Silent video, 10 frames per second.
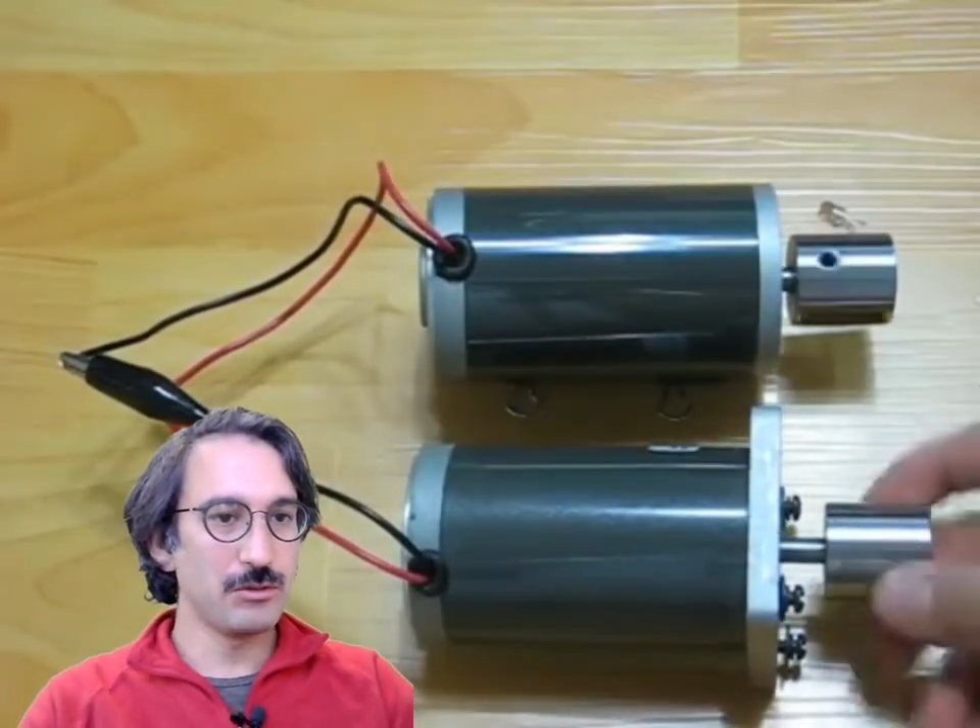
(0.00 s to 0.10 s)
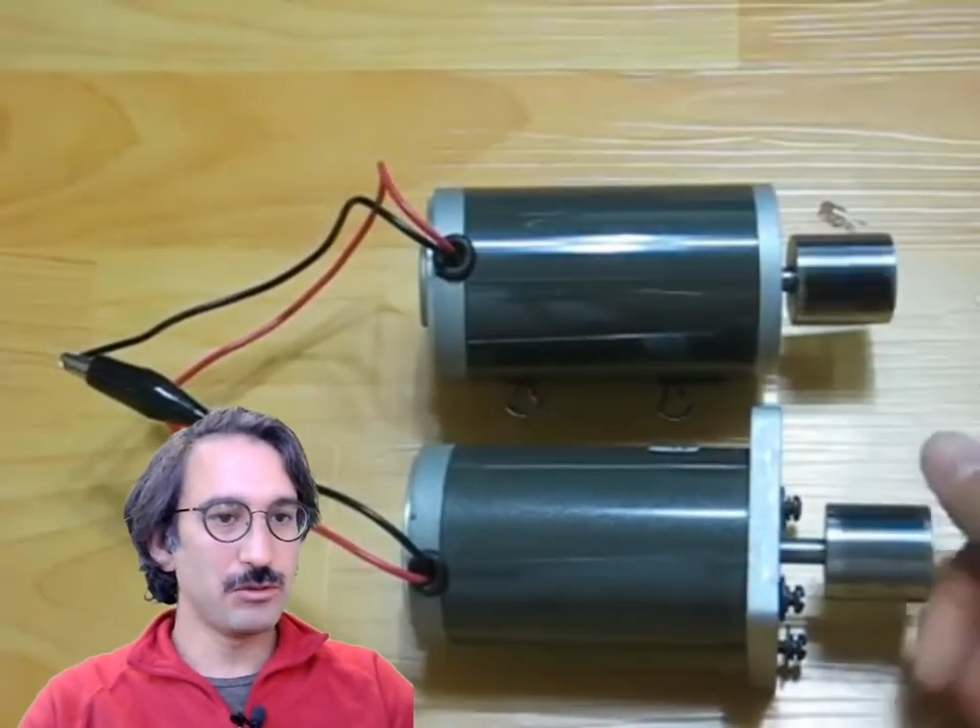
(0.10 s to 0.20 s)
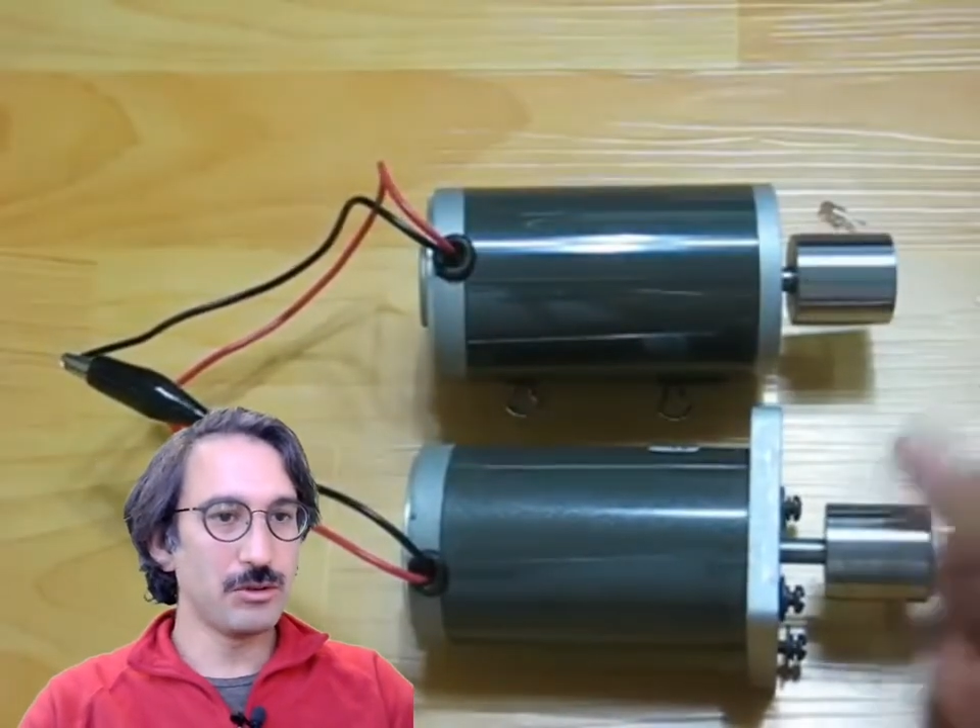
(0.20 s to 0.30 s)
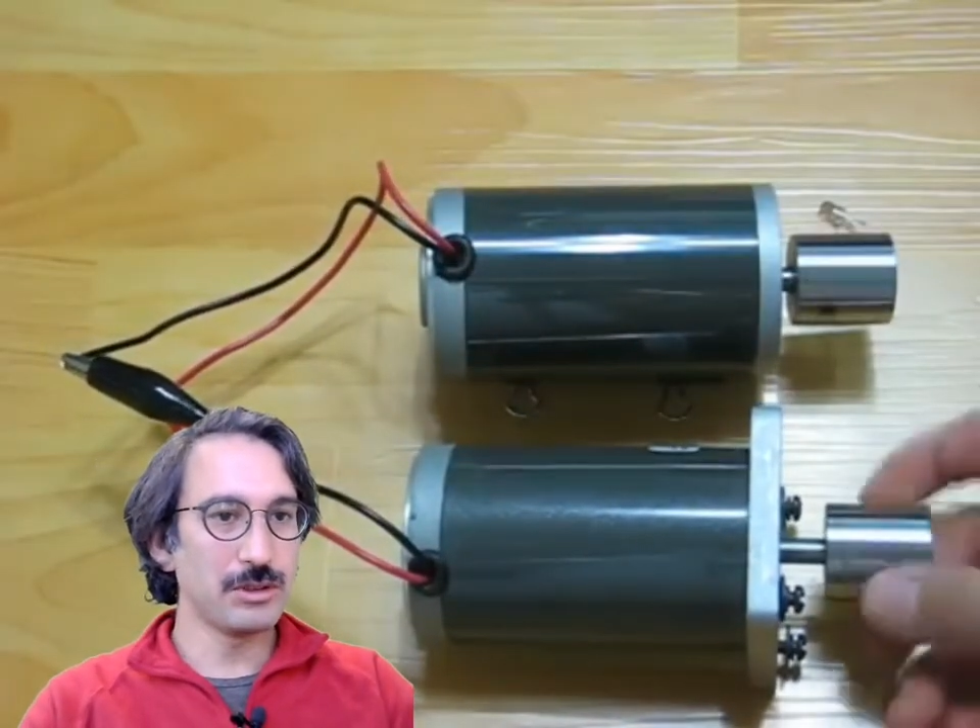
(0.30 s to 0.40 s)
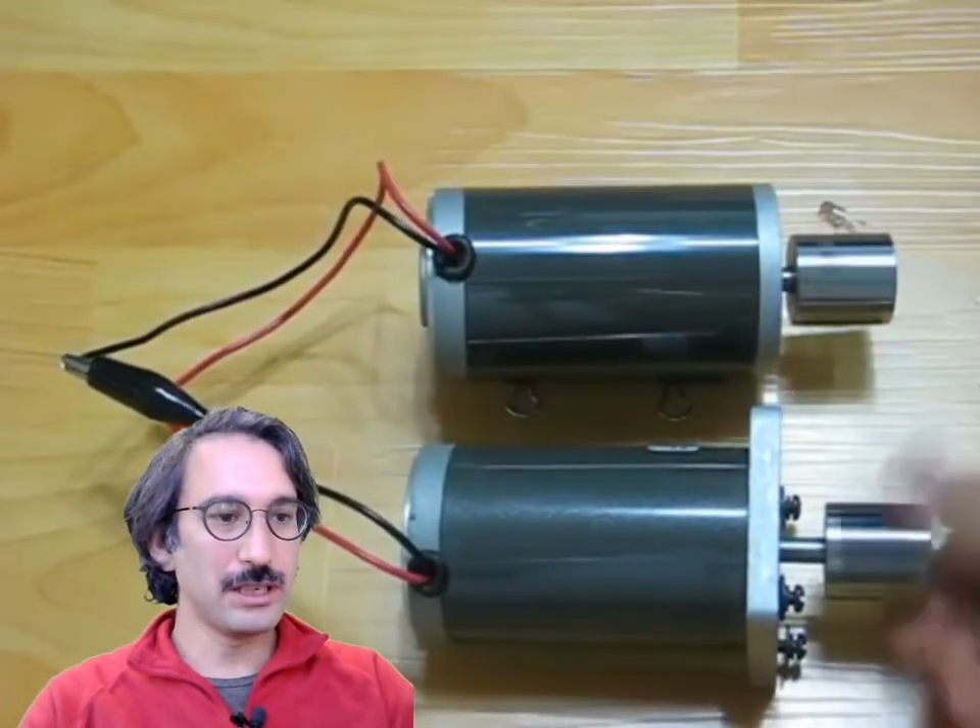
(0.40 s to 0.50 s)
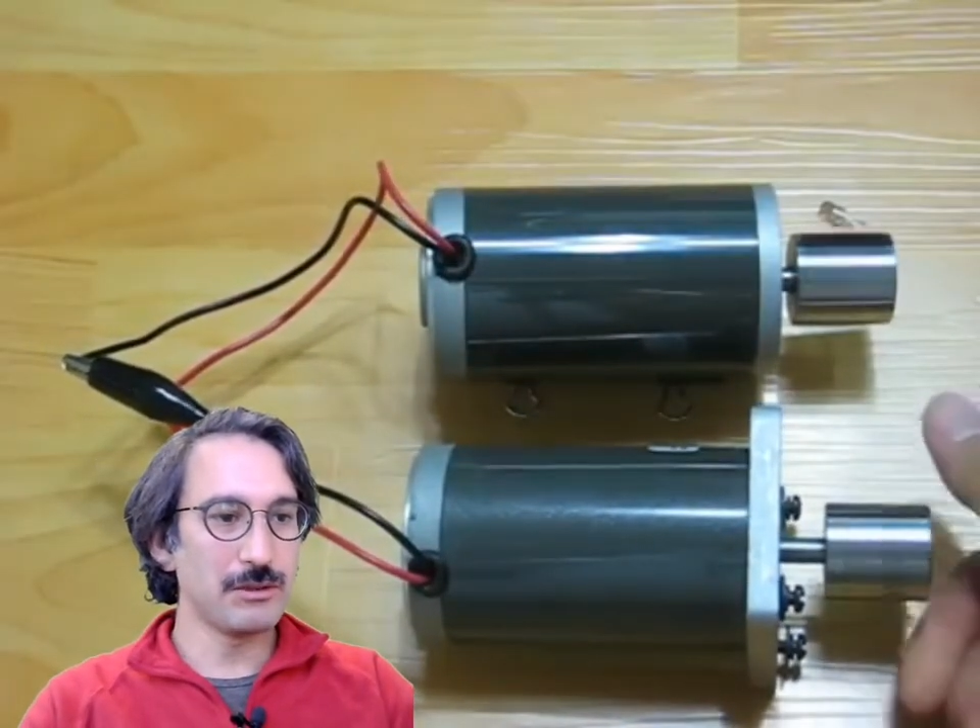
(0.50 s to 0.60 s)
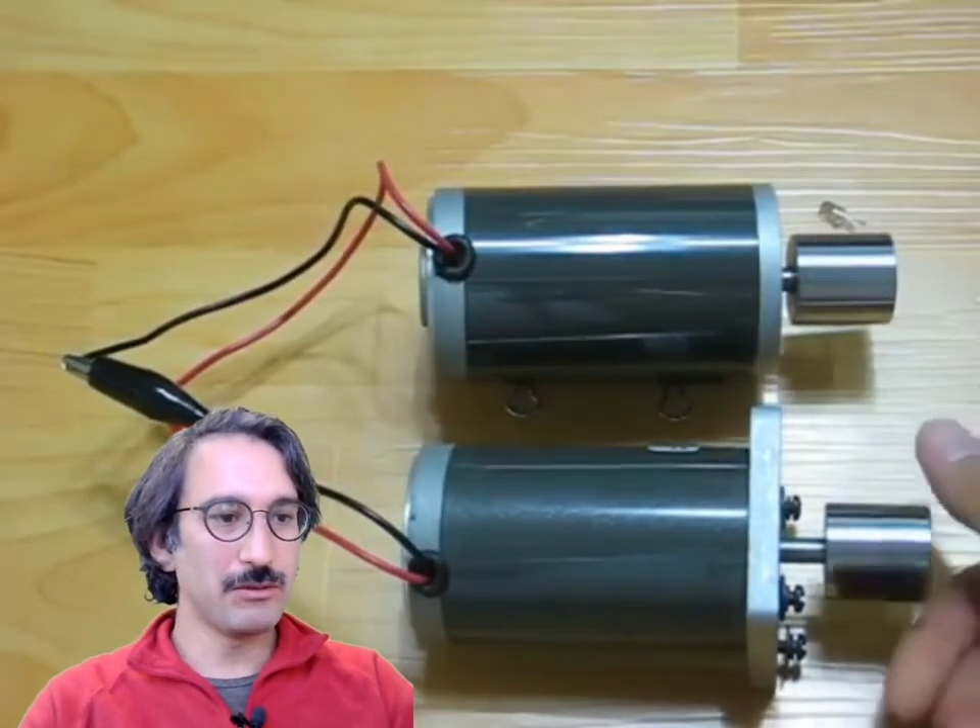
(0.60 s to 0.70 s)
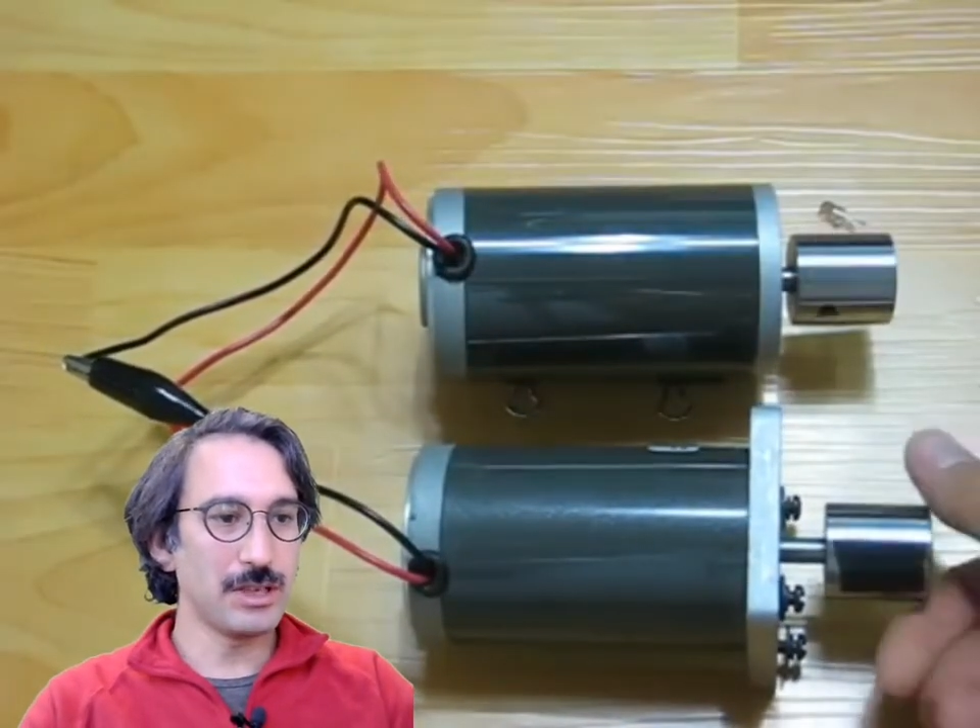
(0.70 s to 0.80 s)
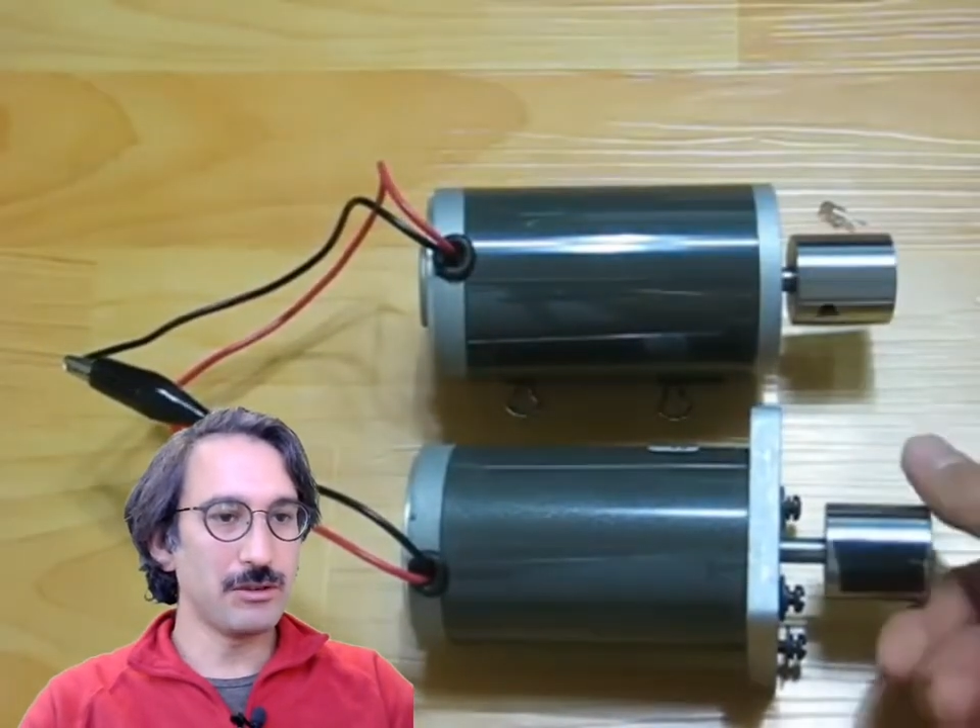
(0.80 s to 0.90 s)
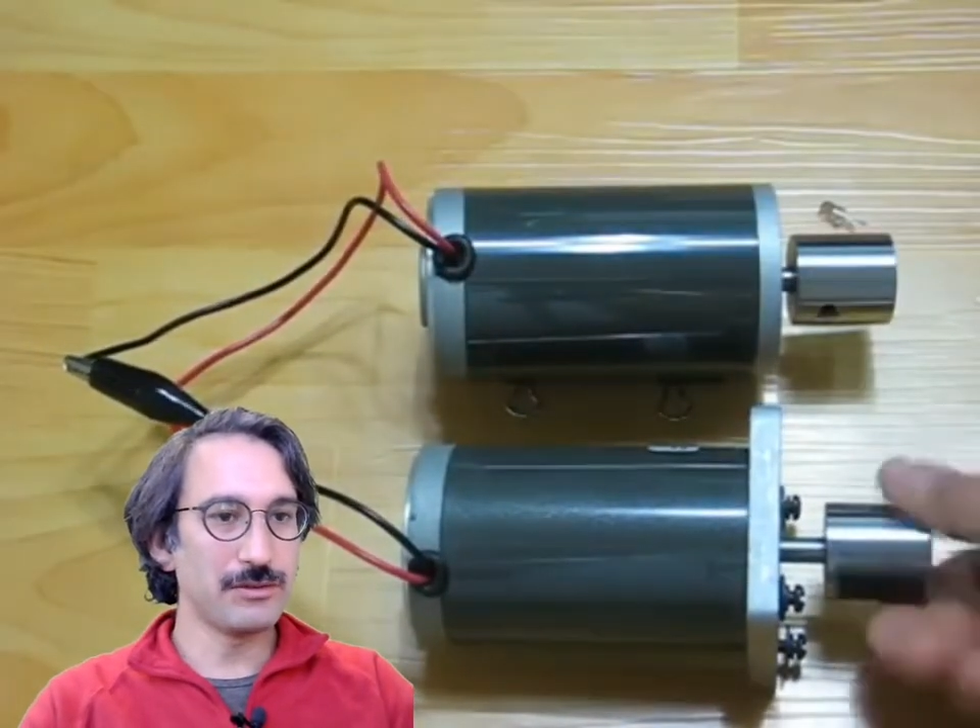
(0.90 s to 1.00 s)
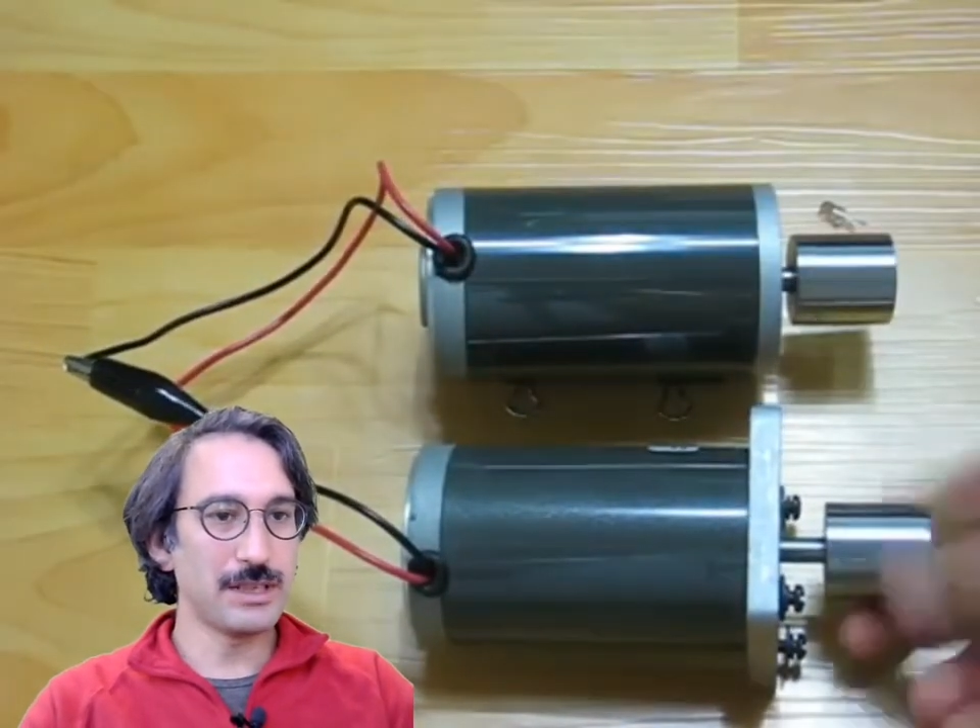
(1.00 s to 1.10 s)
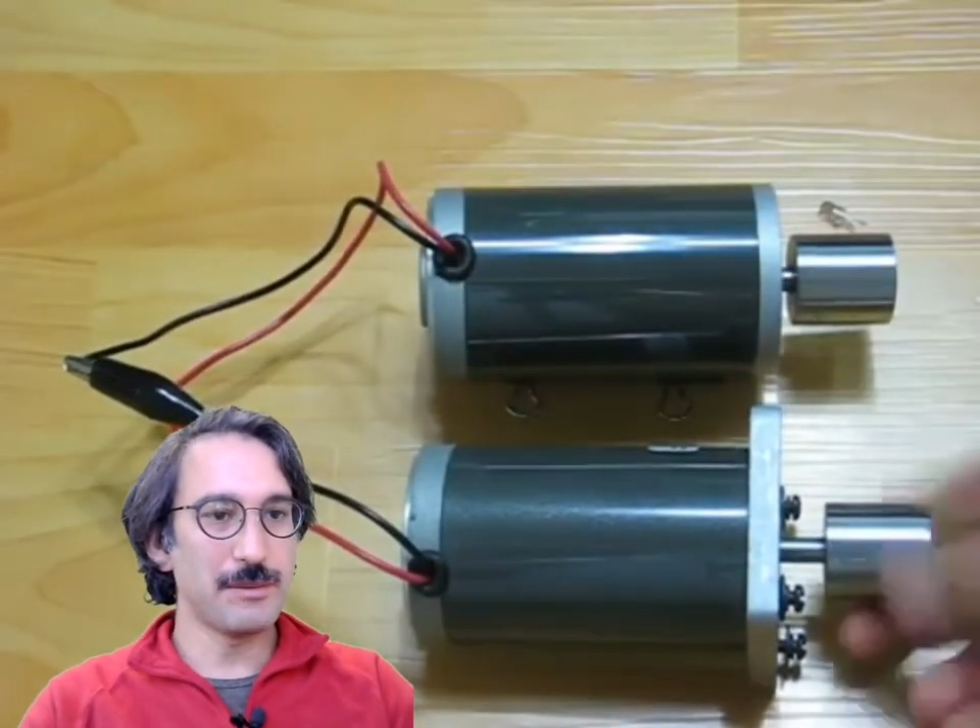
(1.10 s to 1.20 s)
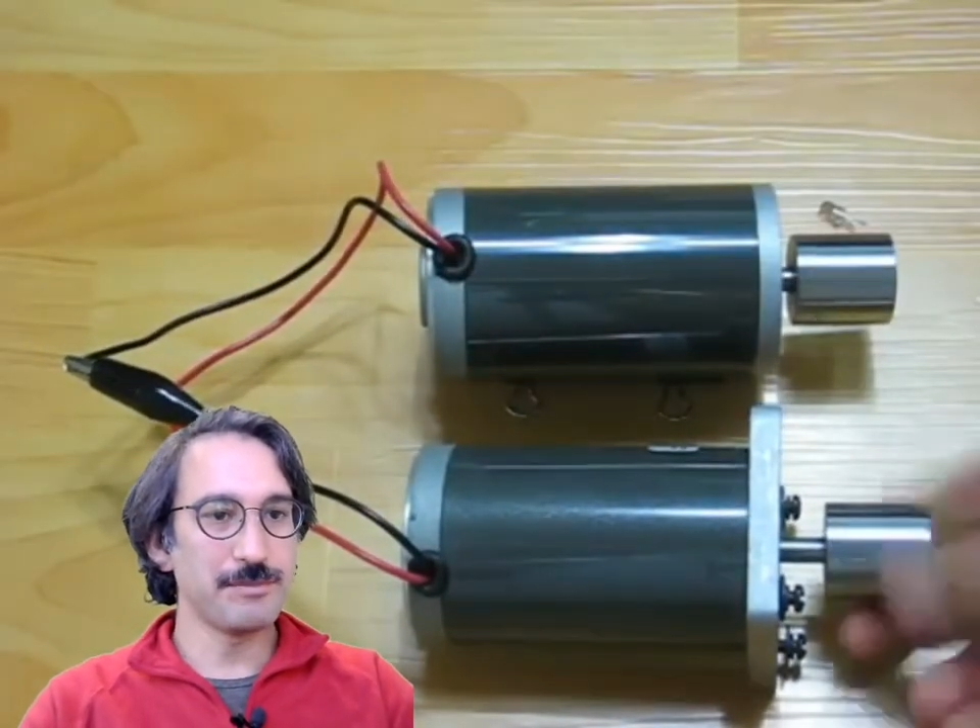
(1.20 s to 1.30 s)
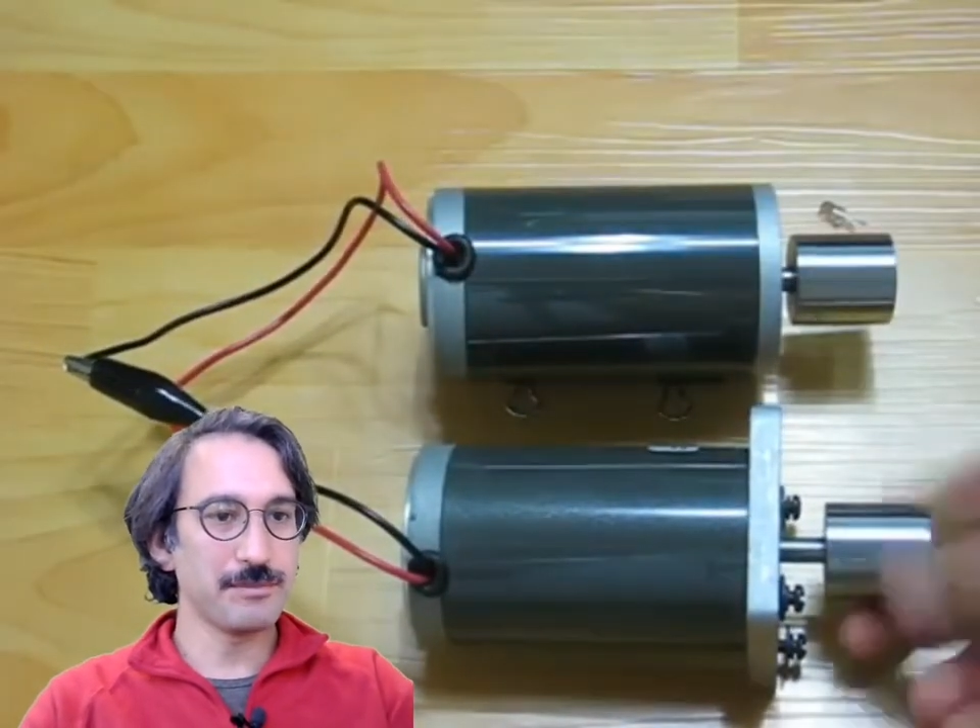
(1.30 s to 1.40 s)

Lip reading: rotate one of them,